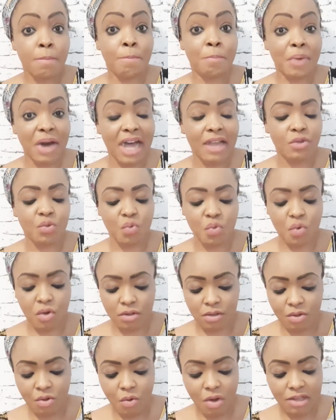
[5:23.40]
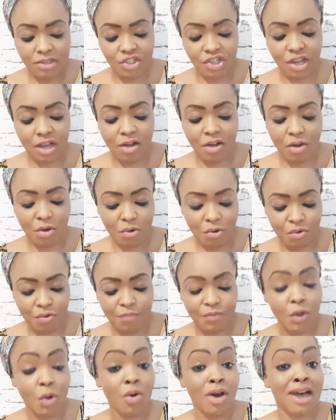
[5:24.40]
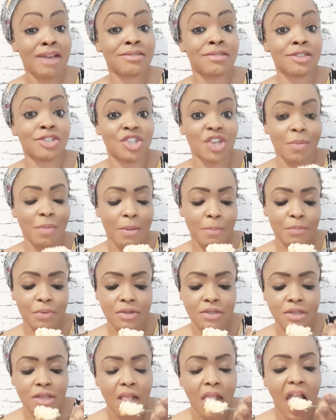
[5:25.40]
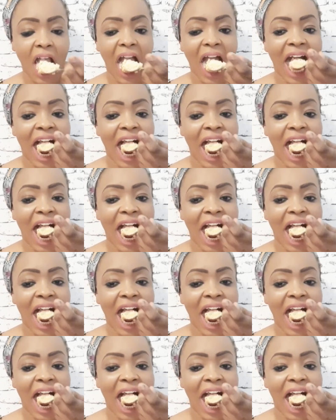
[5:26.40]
Bad word. Go and check Google or ask a German person.